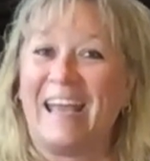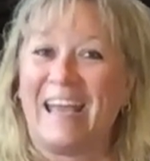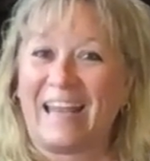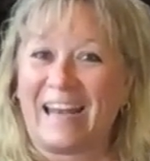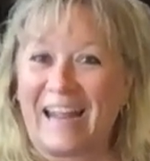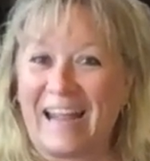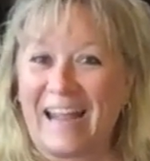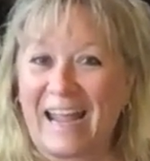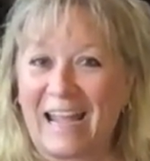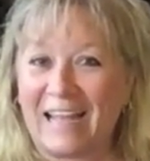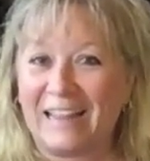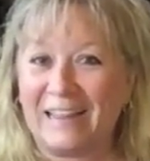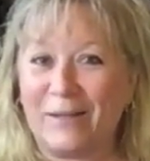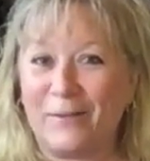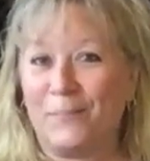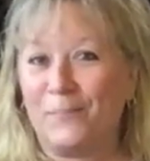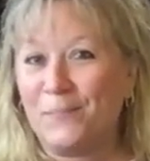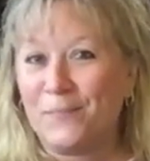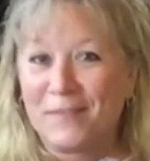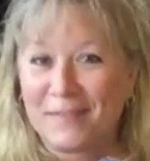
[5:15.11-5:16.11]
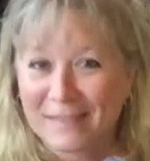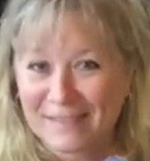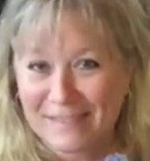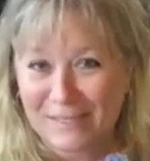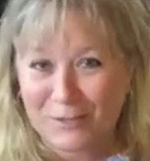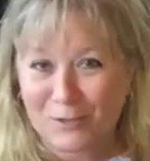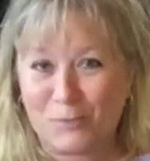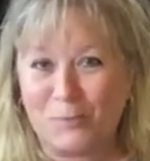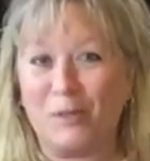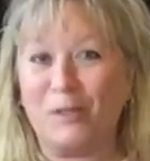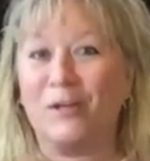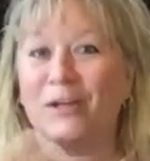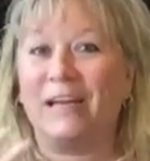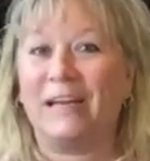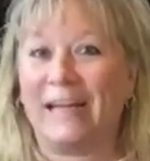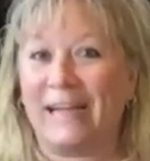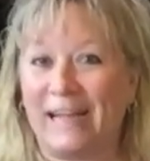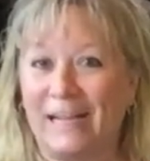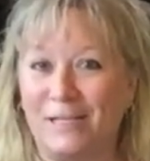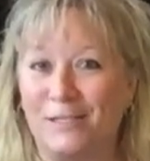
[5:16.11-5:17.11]
And I hand them the citrus peeler
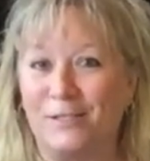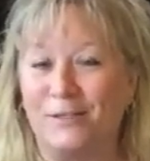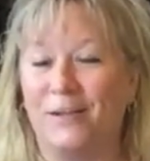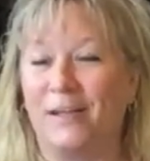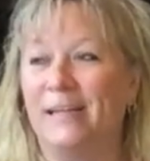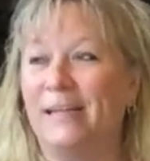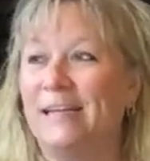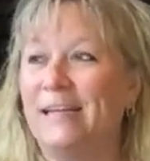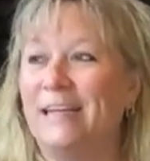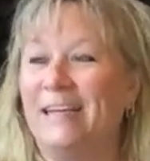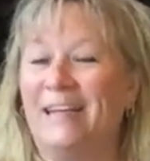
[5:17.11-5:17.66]
and I answer it.